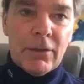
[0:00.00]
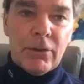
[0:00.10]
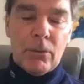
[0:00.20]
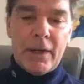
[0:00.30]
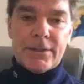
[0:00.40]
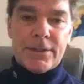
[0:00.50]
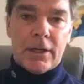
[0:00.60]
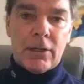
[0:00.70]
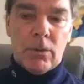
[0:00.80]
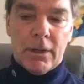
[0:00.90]
The way it
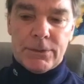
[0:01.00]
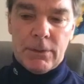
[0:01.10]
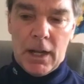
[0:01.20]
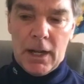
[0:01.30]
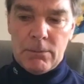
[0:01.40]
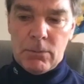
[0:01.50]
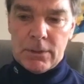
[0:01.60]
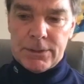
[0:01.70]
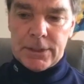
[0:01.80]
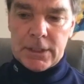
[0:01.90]
started was I
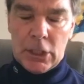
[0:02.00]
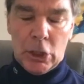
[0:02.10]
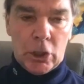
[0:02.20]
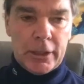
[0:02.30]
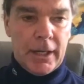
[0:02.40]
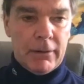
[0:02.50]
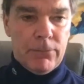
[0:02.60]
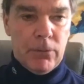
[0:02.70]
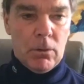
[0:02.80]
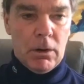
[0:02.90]
was looking
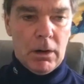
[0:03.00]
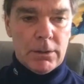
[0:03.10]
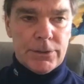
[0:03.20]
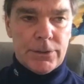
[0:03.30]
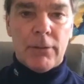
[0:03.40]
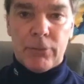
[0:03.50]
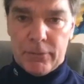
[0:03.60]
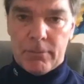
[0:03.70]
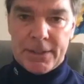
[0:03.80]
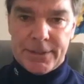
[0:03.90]
for software
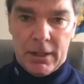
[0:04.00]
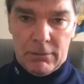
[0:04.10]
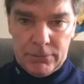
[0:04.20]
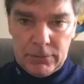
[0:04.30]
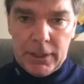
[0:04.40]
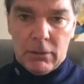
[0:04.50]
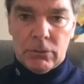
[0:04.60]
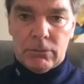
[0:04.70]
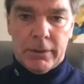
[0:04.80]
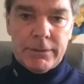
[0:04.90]
for myself,
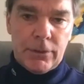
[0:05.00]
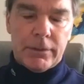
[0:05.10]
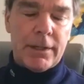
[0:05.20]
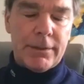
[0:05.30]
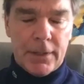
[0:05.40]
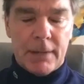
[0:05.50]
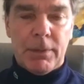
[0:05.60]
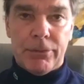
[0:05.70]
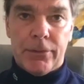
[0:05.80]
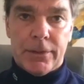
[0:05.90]
so I've
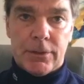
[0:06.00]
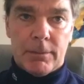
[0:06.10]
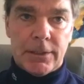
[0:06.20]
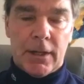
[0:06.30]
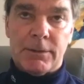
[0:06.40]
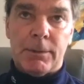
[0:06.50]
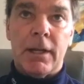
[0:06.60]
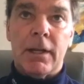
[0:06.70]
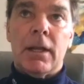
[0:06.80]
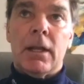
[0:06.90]
been through this so many times, but
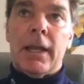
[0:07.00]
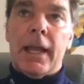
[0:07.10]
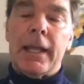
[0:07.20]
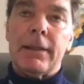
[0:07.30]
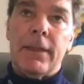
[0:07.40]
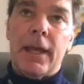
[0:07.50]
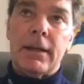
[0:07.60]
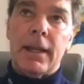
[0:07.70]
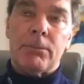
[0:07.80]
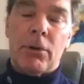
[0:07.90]

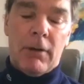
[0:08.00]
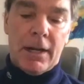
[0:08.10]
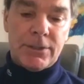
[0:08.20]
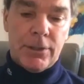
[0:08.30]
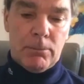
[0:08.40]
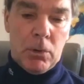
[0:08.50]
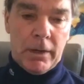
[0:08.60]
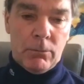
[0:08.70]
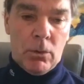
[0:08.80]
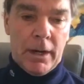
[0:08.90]
then it progressed to the
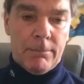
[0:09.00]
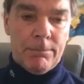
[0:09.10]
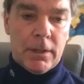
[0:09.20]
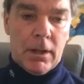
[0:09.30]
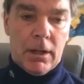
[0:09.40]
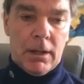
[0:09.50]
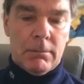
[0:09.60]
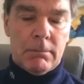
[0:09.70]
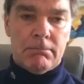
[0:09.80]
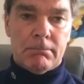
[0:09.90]
point where
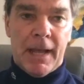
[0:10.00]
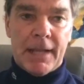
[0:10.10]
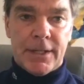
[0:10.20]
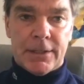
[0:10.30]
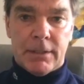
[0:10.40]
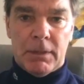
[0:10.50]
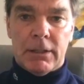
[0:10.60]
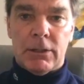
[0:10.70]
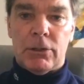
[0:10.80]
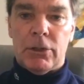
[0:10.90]
Matt said to
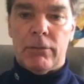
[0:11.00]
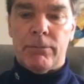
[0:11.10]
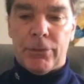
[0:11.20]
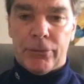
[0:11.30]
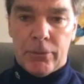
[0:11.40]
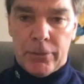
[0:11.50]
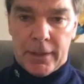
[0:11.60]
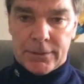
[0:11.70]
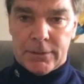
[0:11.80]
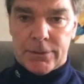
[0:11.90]
me, you've been through
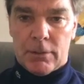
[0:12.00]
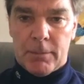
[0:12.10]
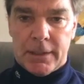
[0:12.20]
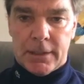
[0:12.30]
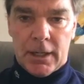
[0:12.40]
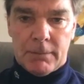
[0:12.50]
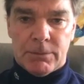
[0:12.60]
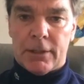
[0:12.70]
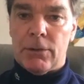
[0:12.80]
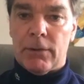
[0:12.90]
this so many times that you